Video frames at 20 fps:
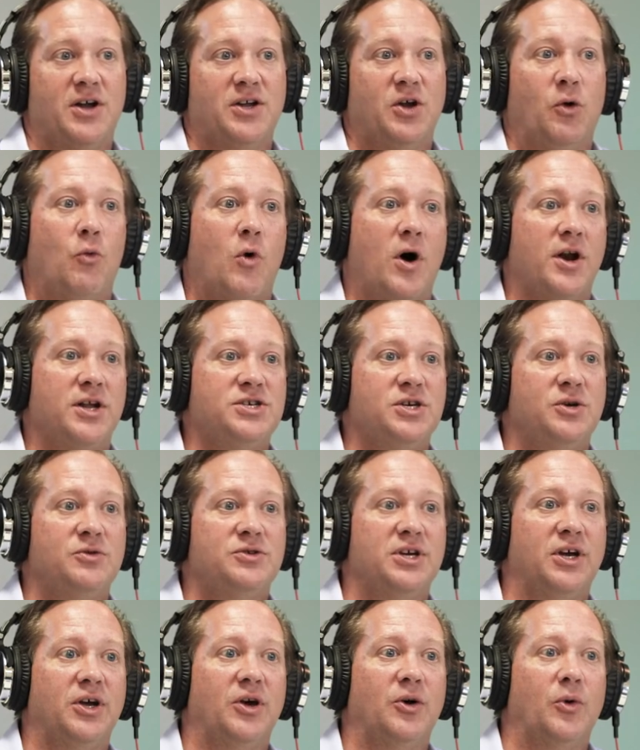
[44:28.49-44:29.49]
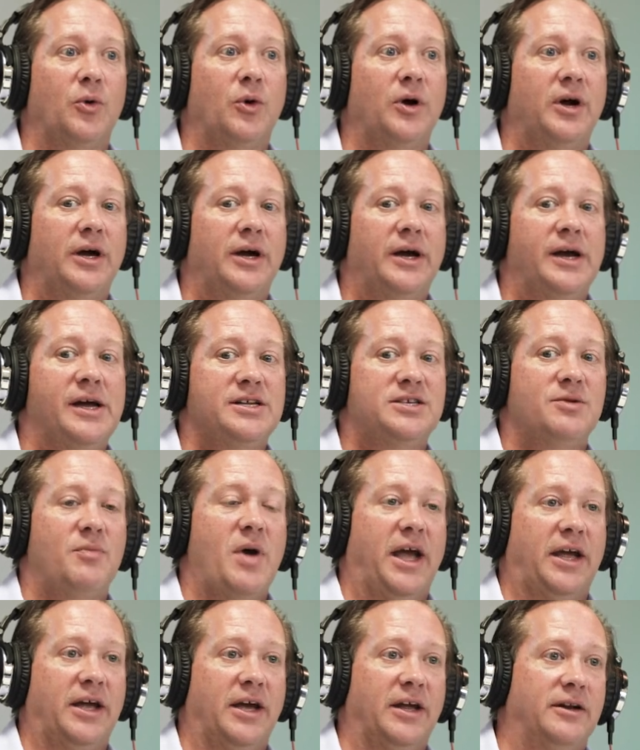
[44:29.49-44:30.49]
on you. What did you do to
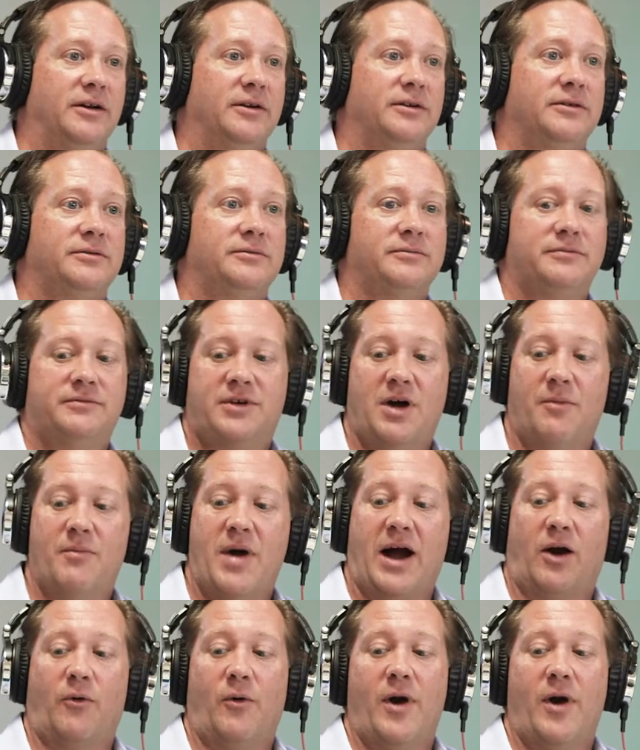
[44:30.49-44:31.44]
make it come back